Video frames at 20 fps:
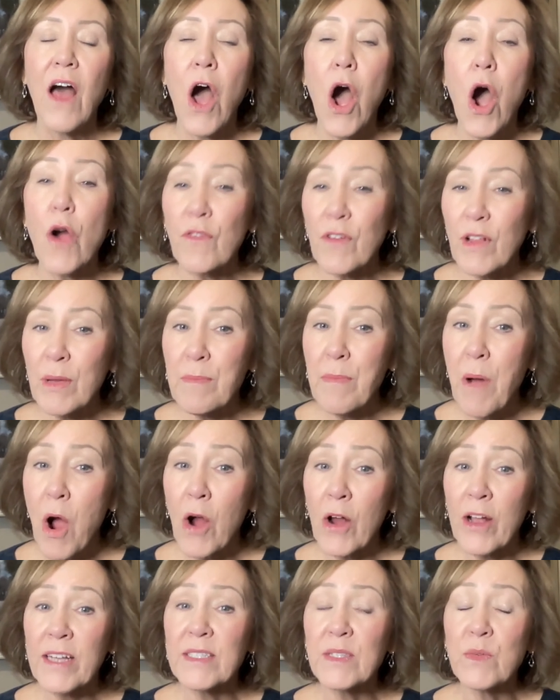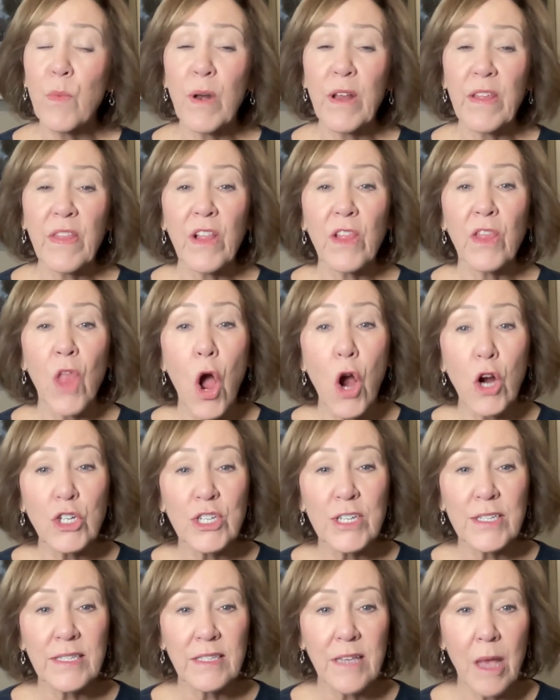Overland Park is one of the
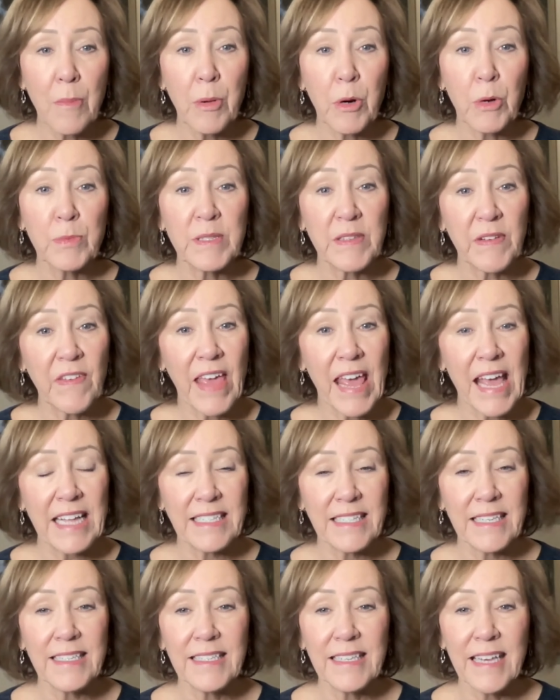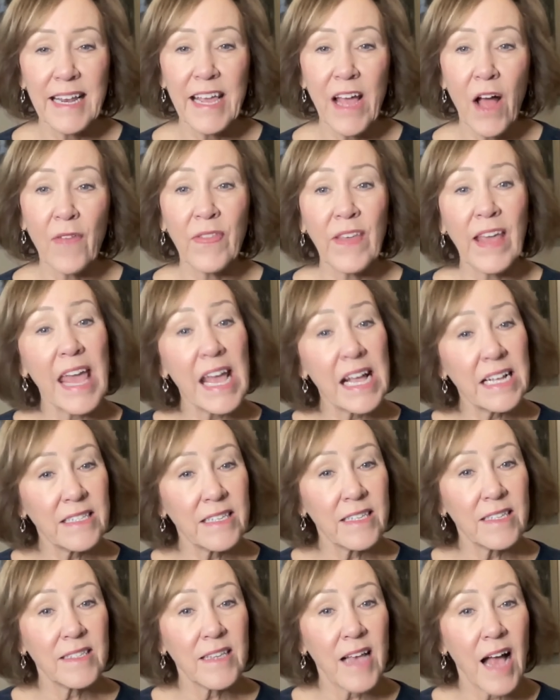largest suburbs of Kansas City on the
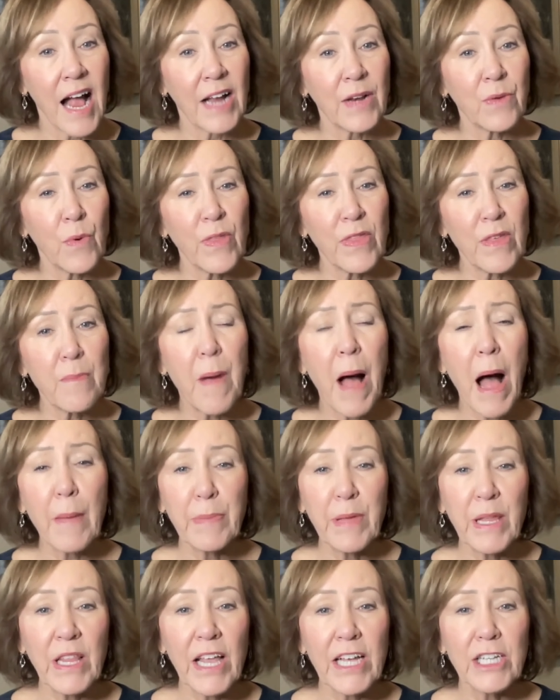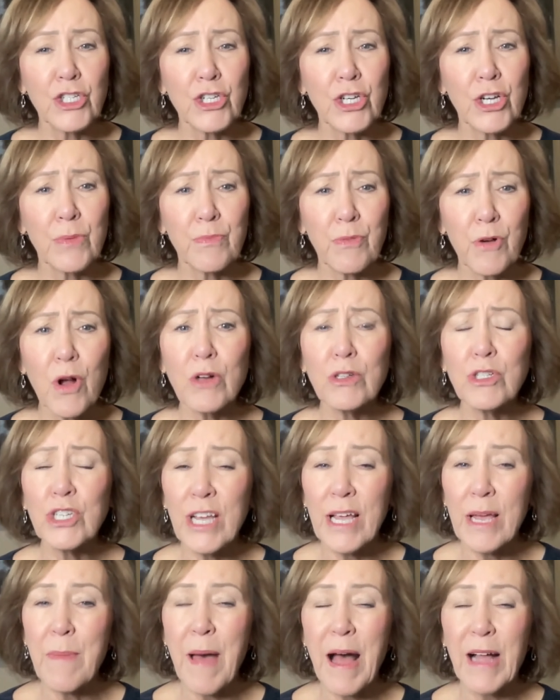Kansas side, with a population
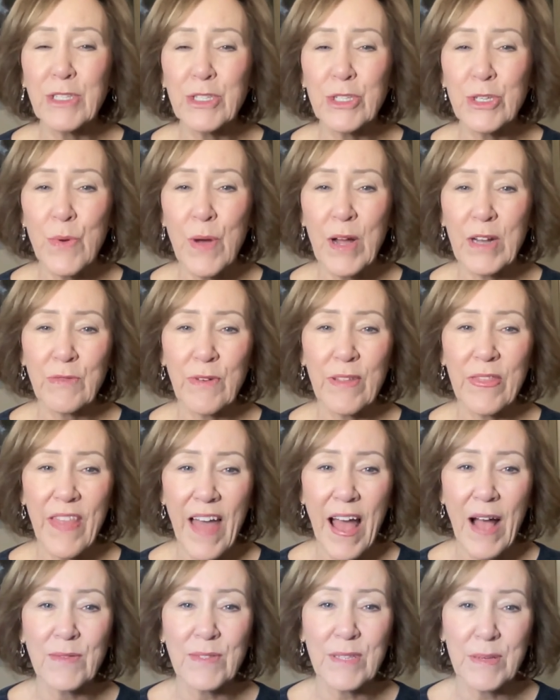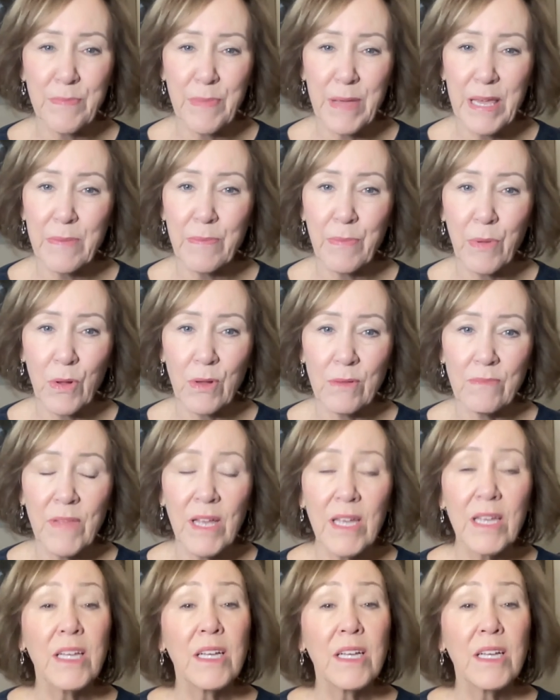approaching about 200,000 people.